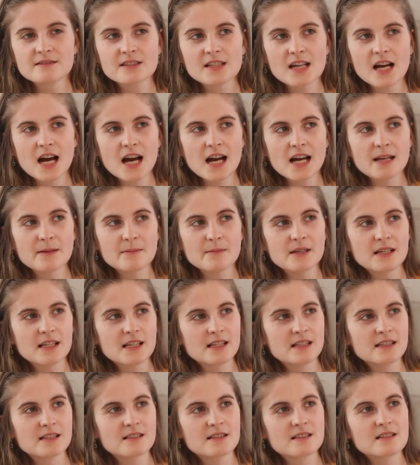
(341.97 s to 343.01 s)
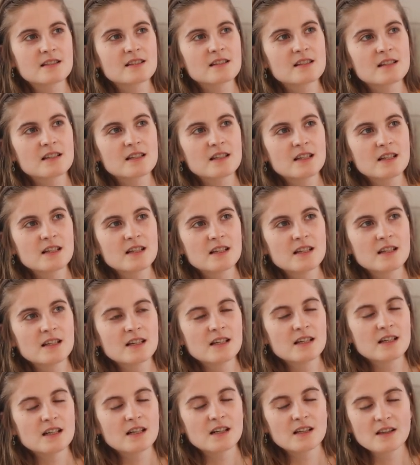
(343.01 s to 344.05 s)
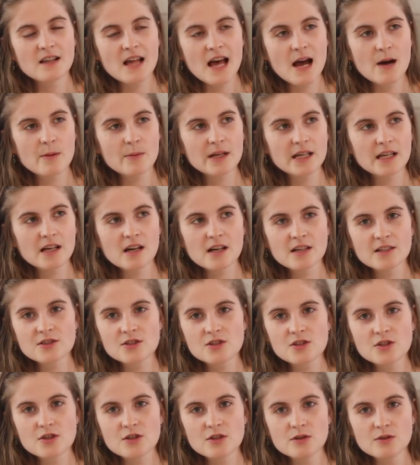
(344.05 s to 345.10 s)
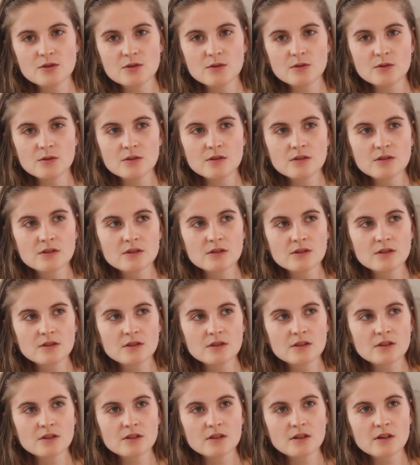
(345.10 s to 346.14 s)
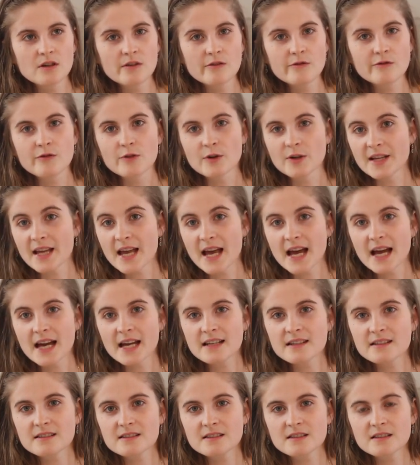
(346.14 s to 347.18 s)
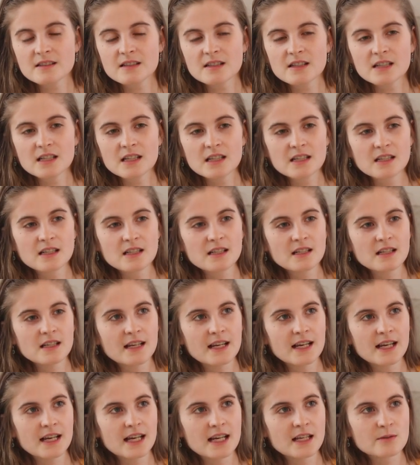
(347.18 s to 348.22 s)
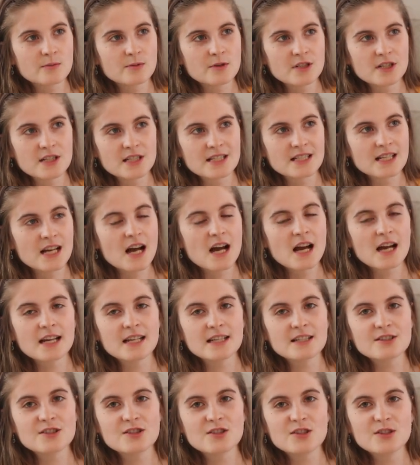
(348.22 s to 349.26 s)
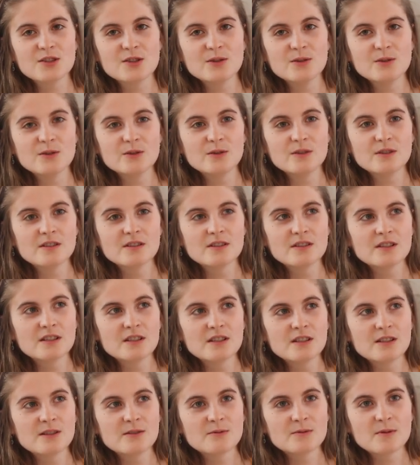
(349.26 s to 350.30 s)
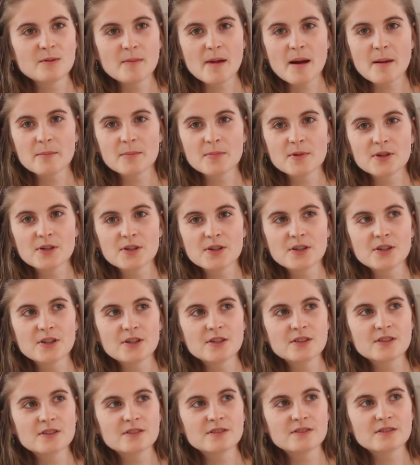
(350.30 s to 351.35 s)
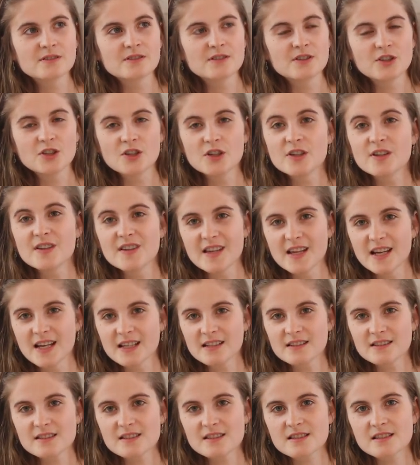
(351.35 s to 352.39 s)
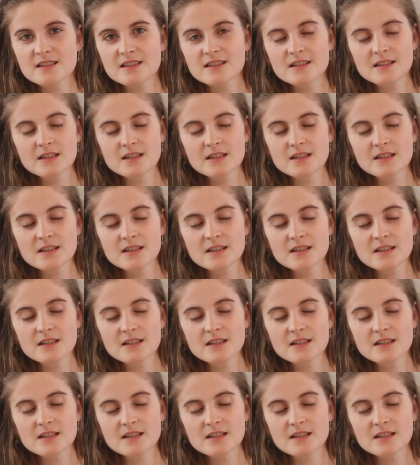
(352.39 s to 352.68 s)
Time is allowing us to forget, and we're designed to remember the good things.